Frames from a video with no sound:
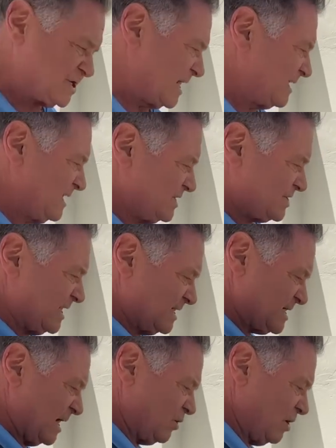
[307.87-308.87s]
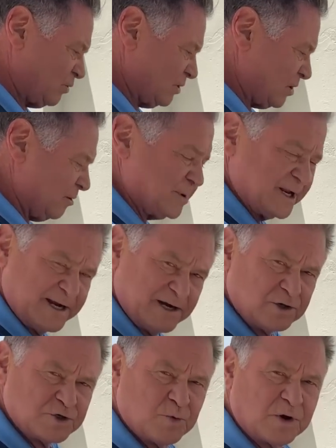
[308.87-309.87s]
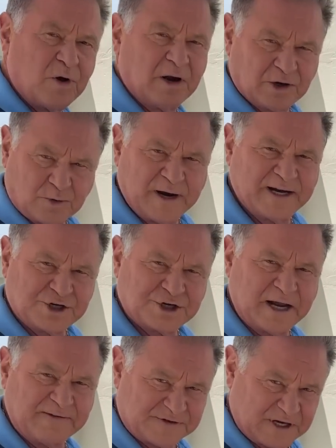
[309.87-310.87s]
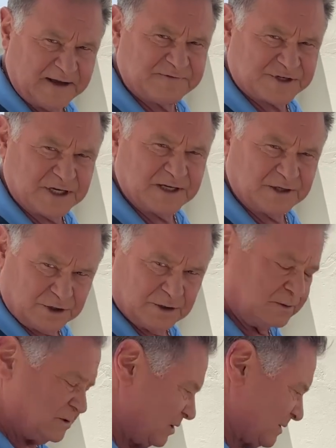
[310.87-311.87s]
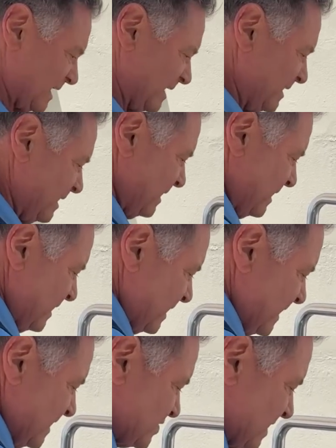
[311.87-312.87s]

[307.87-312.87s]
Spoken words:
on these things, how long we'll go, but here's what all the great chefs I've seen do, okay, is